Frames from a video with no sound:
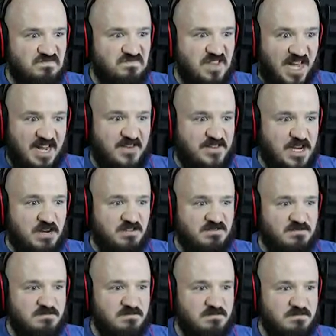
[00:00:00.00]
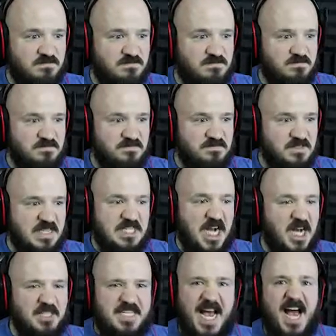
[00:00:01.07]
None of you? This
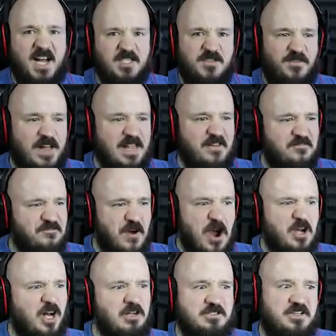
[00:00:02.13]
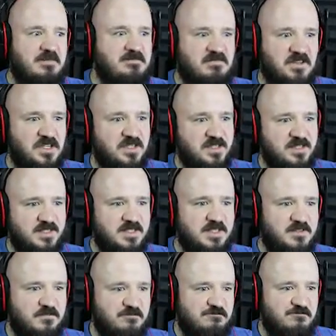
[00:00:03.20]
whole town's full of frugals!
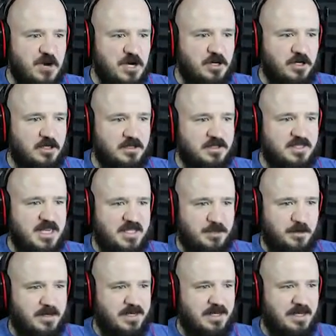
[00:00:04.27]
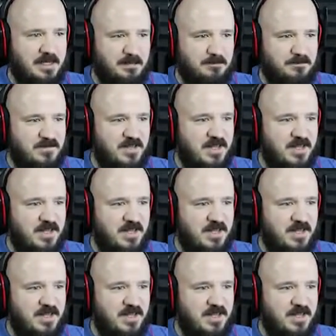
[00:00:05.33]
Frugals, that's what we call them.